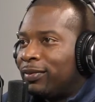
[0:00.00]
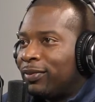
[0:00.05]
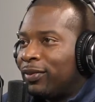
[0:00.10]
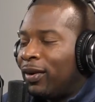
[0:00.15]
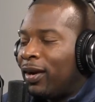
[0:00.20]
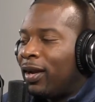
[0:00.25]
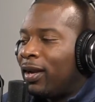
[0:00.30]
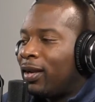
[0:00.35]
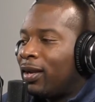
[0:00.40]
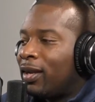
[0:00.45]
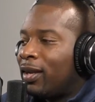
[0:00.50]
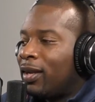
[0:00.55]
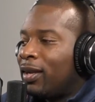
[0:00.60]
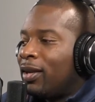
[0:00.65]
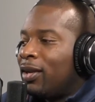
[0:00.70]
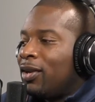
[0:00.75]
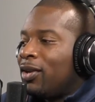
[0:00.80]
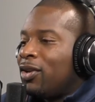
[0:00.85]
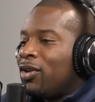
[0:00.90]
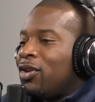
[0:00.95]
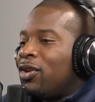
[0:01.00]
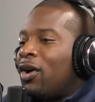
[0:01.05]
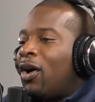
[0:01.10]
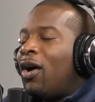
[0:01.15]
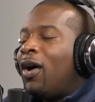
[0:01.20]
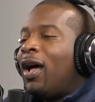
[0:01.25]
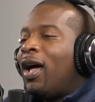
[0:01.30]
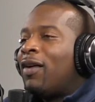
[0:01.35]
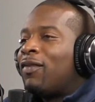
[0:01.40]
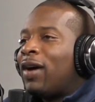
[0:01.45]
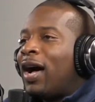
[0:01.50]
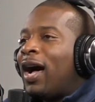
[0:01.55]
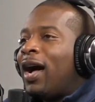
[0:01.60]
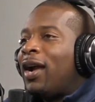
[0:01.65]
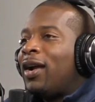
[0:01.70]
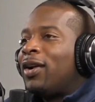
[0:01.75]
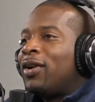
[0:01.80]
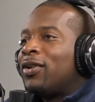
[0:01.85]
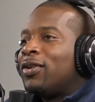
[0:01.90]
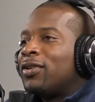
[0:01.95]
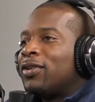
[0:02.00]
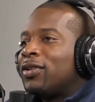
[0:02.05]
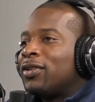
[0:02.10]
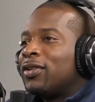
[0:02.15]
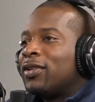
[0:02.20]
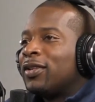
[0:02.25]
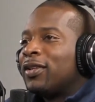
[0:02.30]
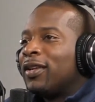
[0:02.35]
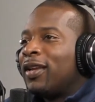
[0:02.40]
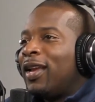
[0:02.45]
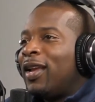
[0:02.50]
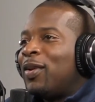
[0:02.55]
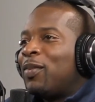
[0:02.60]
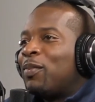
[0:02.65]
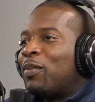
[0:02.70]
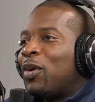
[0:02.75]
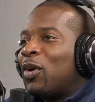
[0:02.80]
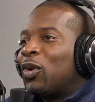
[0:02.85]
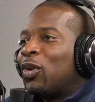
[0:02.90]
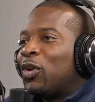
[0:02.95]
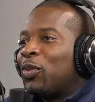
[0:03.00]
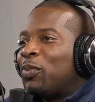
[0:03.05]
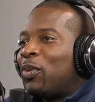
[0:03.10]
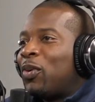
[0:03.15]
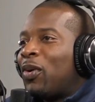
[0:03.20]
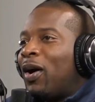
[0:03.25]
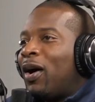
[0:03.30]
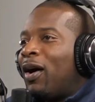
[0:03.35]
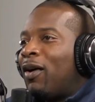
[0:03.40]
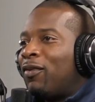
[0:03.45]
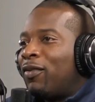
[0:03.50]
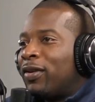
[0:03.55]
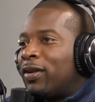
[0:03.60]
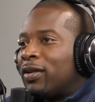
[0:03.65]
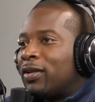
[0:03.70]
Right. Y'all have irons in multiple ovens,